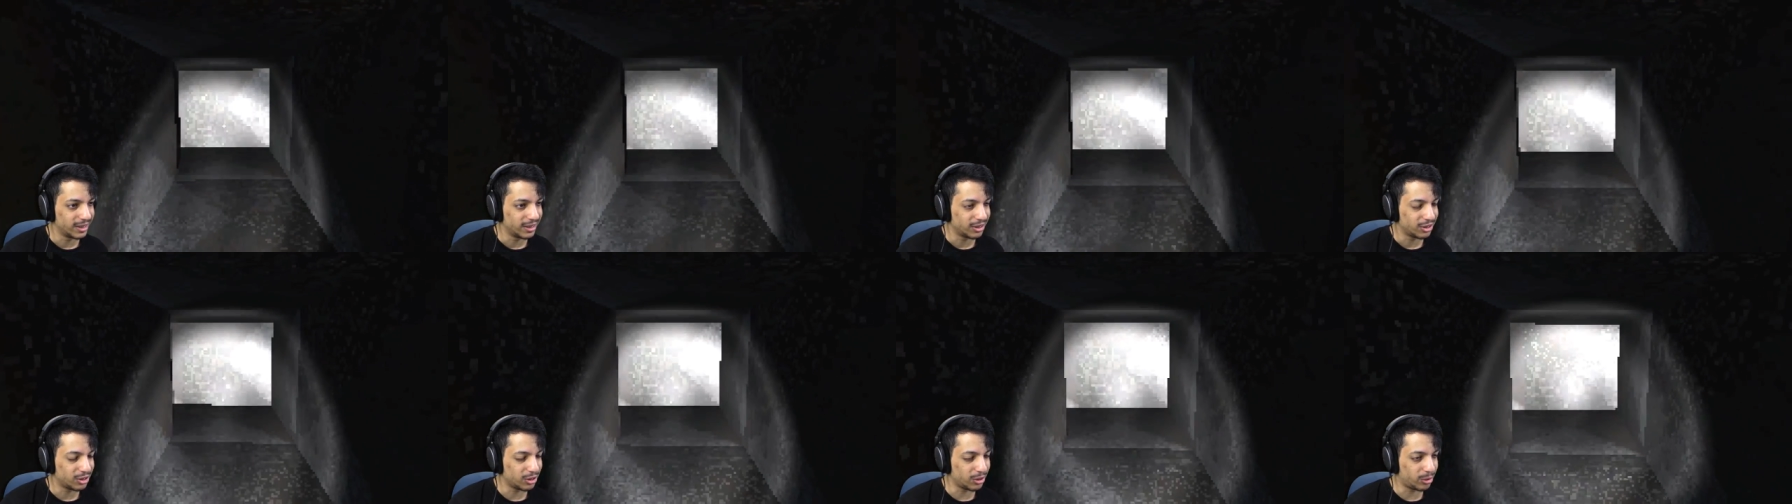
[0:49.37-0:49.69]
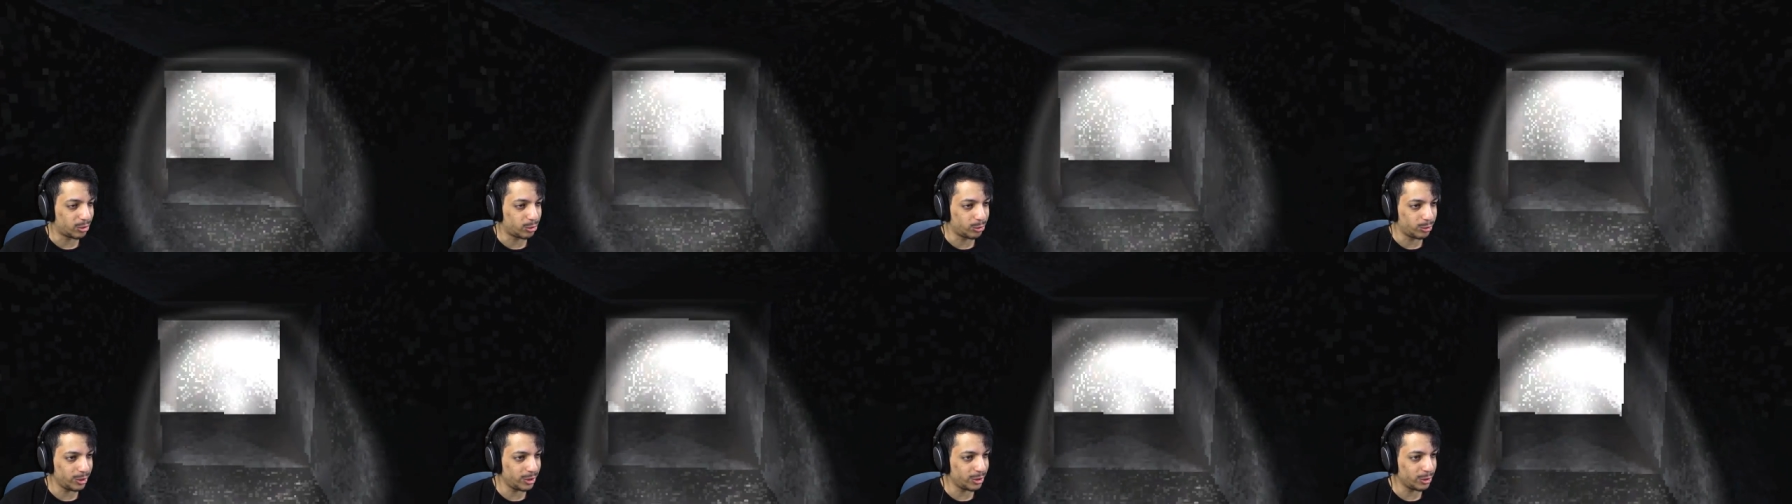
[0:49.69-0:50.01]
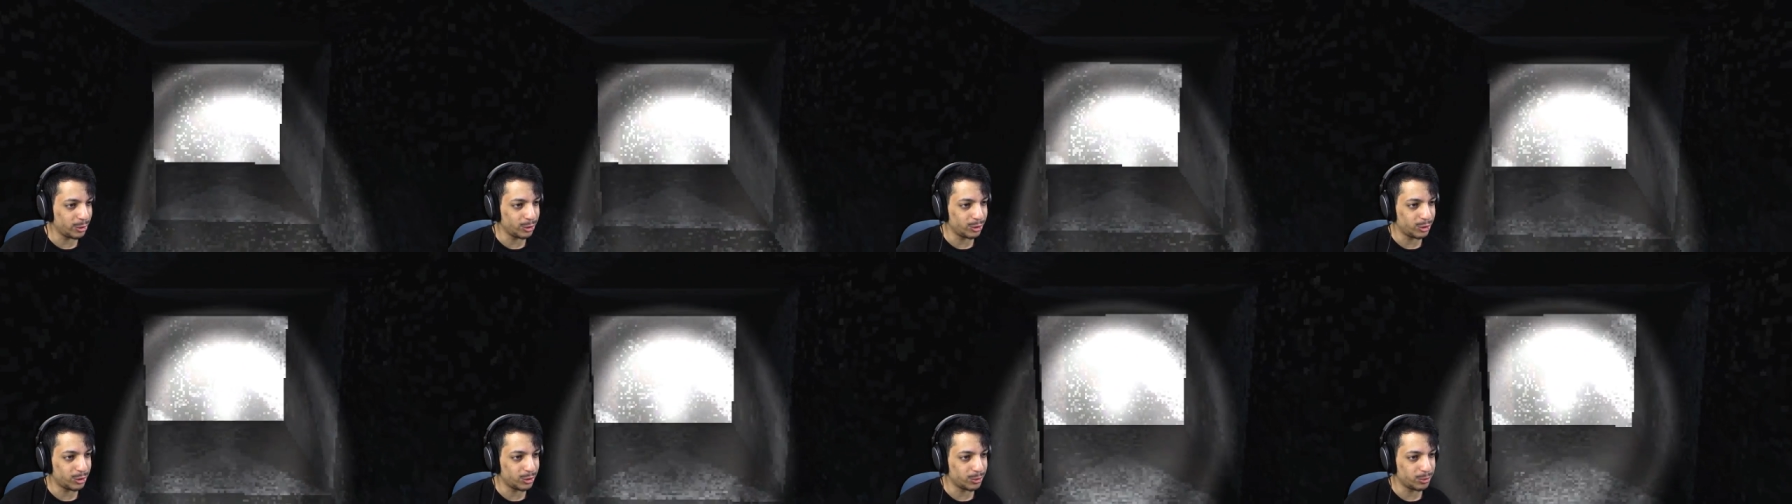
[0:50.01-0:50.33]
So are we
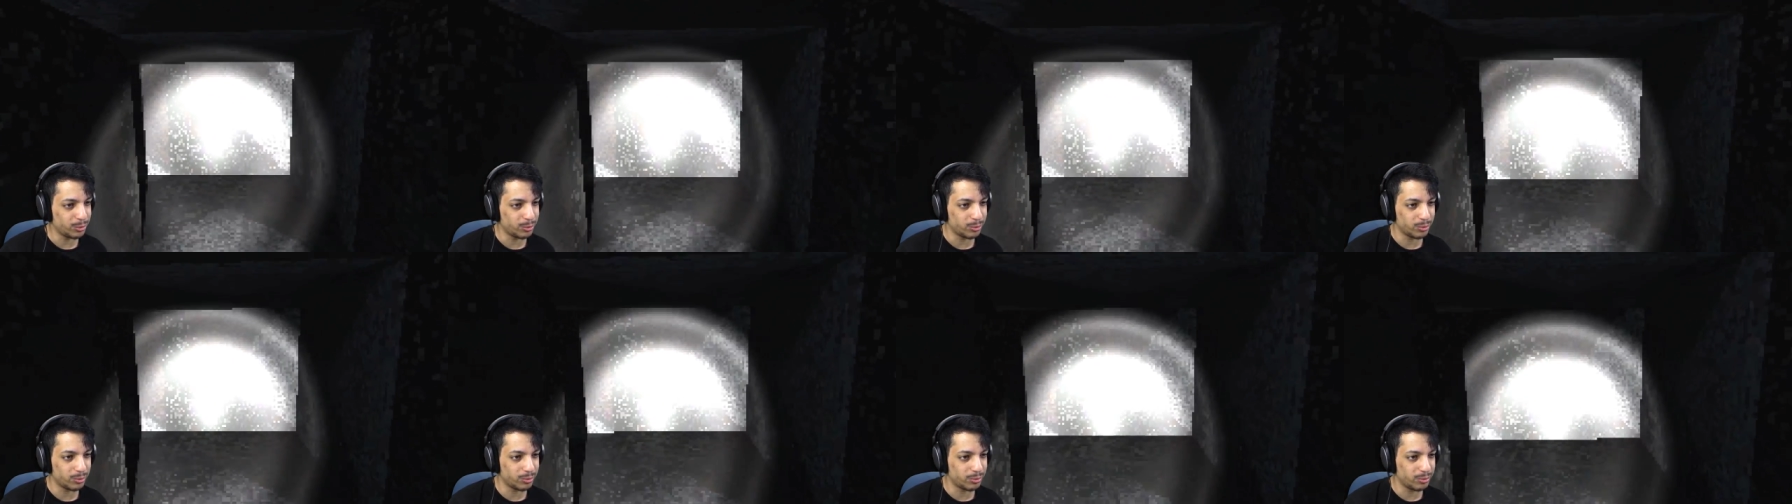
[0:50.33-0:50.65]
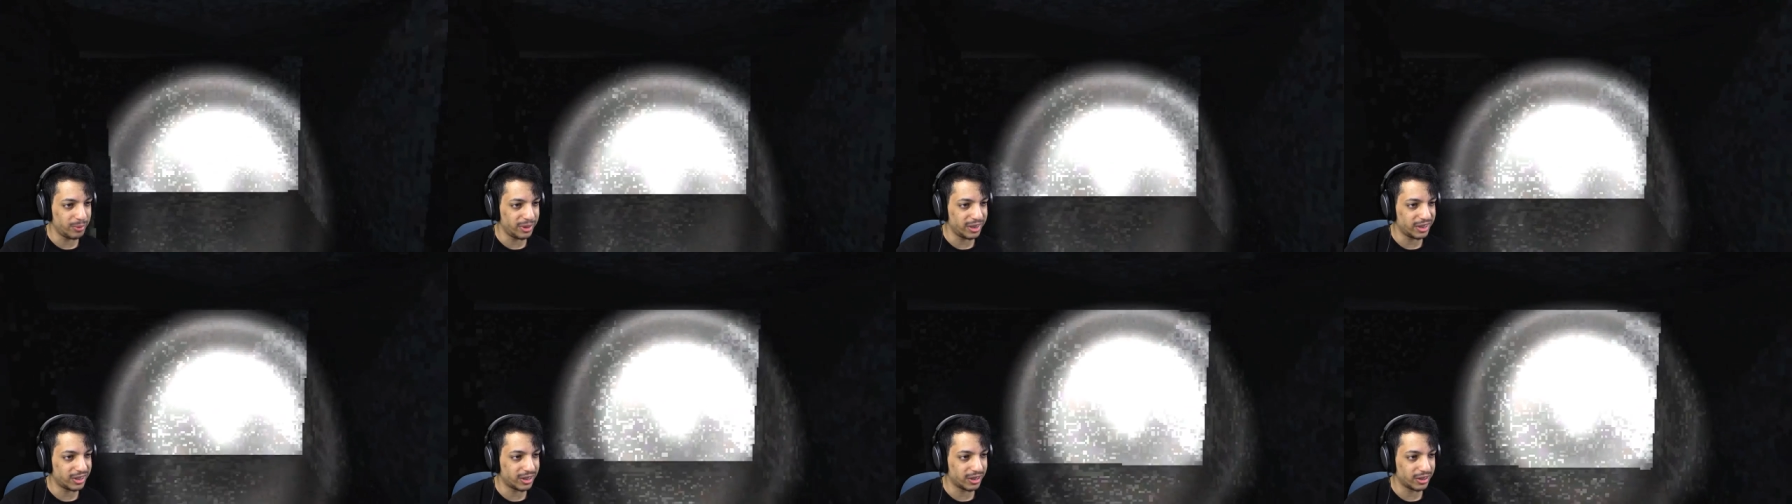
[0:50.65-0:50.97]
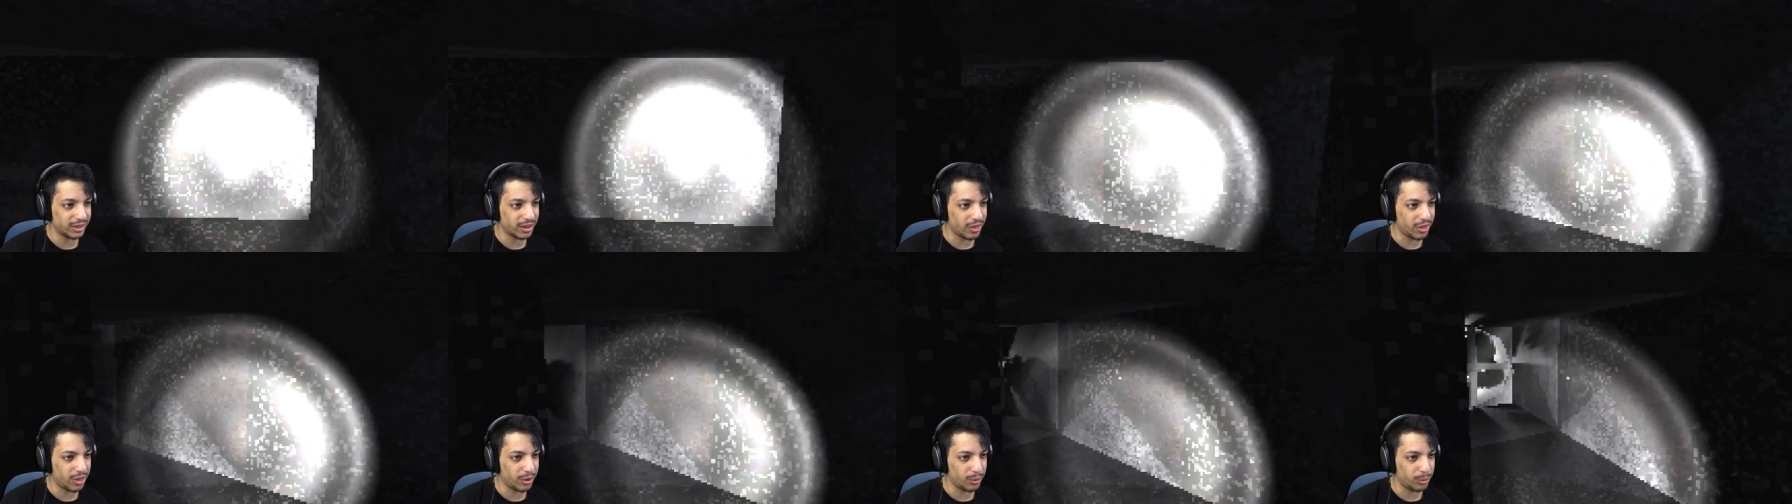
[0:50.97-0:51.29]
going to meet
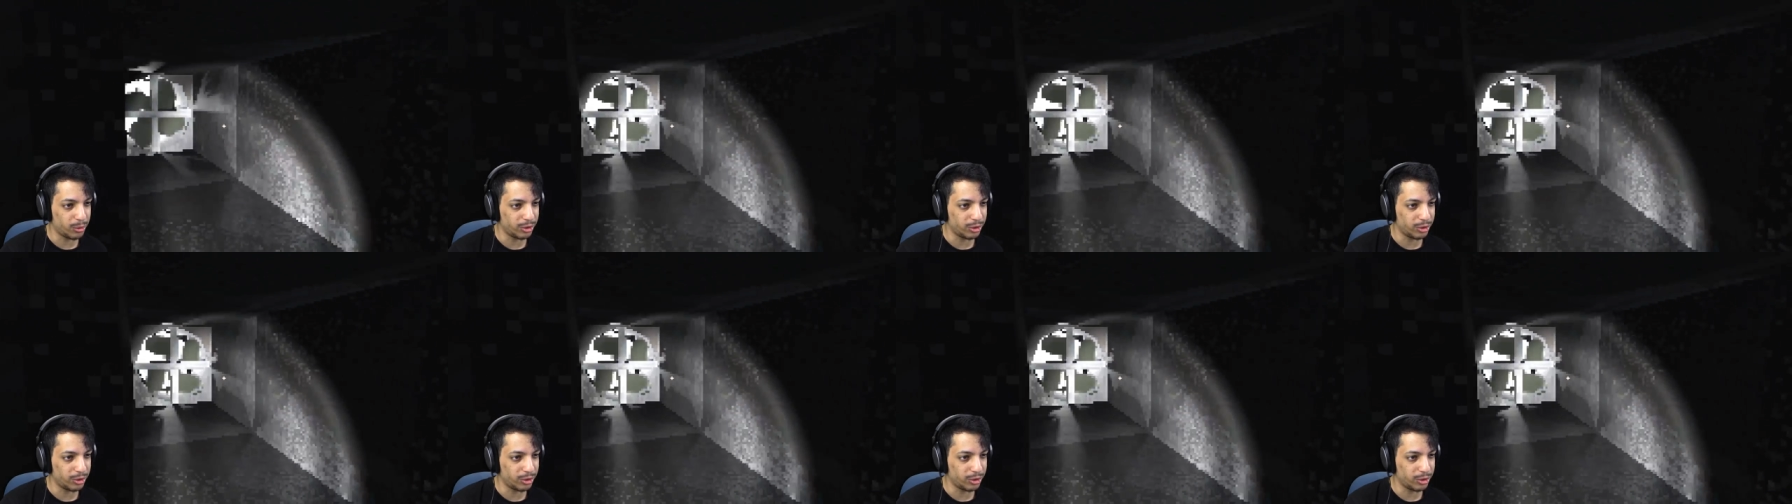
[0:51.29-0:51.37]
the